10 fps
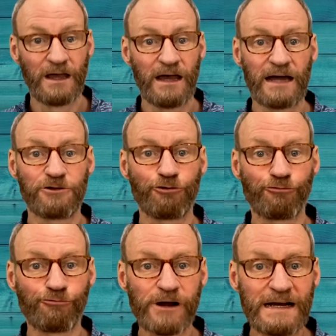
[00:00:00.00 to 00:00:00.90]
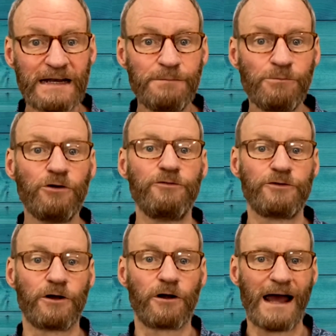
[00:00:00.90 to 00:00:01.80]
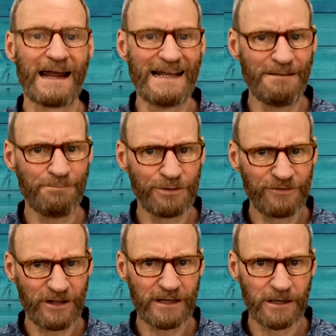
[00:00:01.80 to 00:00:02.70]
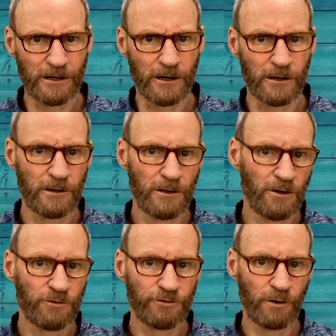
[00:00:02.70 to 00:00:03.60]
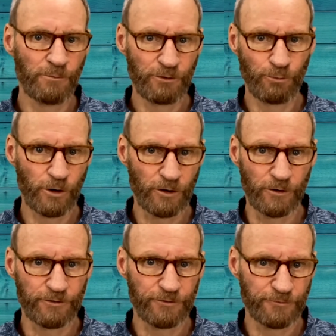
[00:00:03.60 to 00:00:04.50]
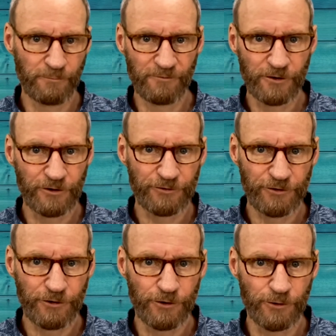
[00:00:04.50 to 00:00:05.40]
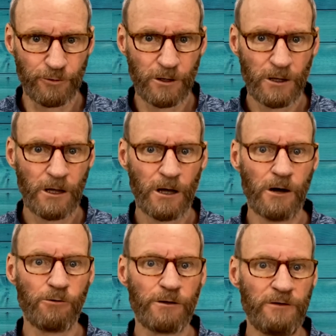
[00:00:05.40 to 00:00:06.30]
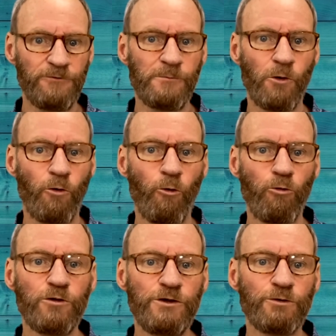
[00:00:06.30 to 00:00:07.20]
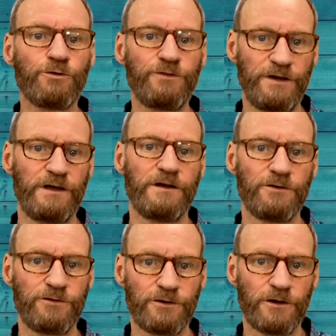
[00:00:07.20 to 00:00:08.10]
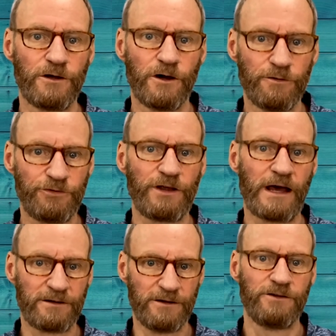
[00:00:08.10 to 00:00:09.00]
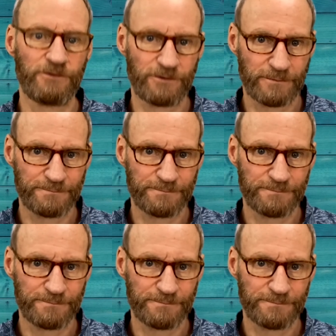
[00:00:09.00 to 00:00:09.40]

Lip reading: had greatly moved her, and in particular, some of the words from verse 2, Oh give him all your tears of sadness.